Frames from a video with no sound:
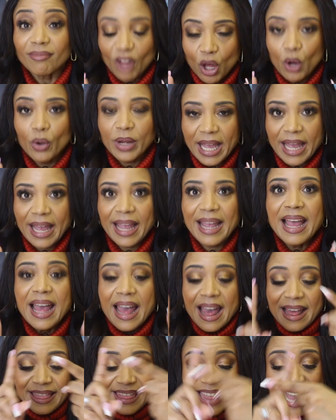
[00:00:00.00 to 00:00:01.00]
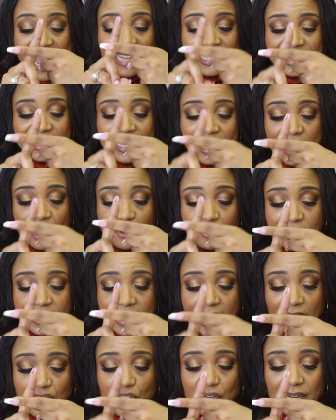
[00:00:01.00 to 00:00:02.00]
Okay, that's the
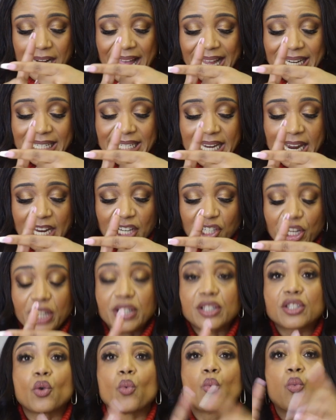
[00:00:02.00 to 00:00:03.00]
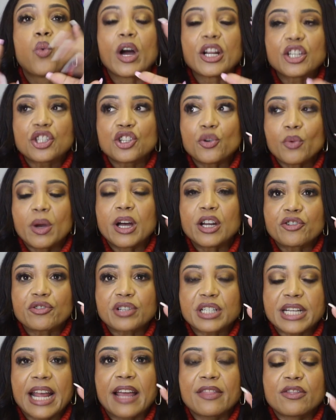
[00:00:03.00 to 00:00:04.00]
intersection and ideation. So once you
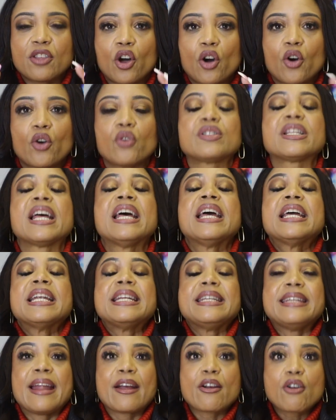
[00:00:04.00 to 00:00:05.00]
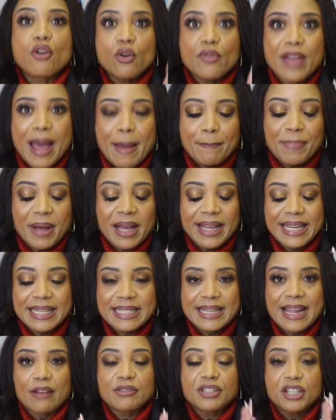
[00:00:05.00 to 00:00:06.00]
understand those, narrow that
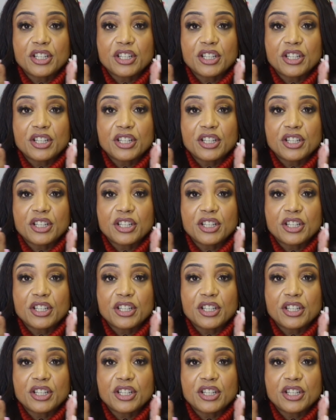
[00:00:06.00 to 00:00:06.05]
bucket down